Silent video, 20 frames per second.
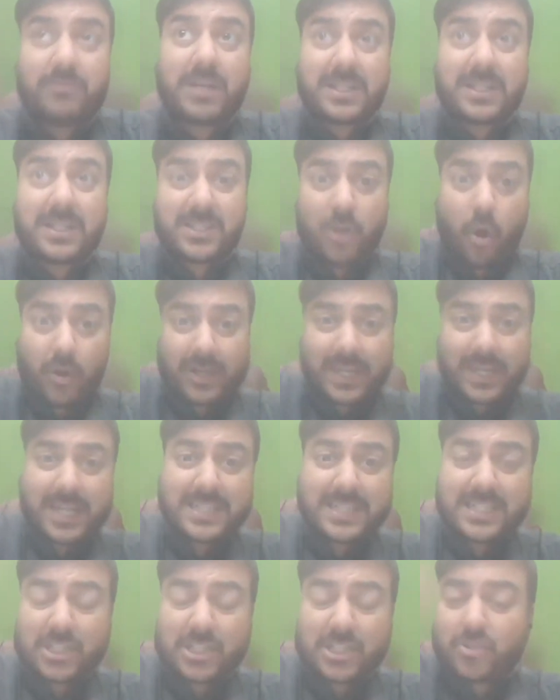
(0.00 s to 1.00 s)
That's
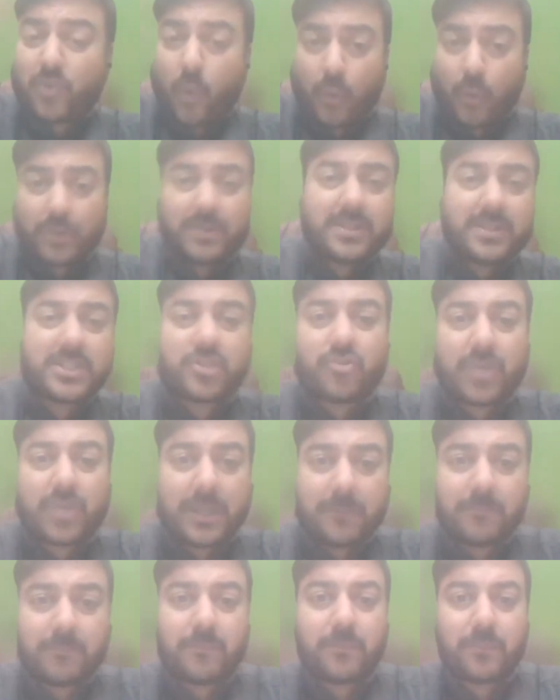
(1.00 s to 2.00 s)
organization owner's
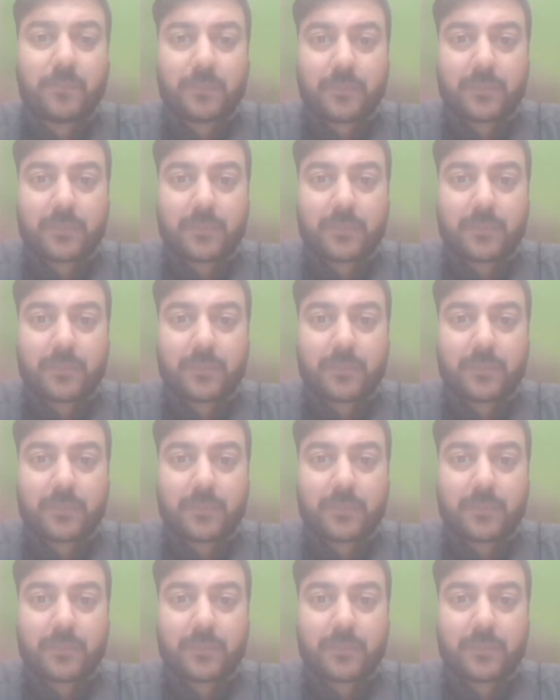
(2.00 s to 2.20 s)
dream.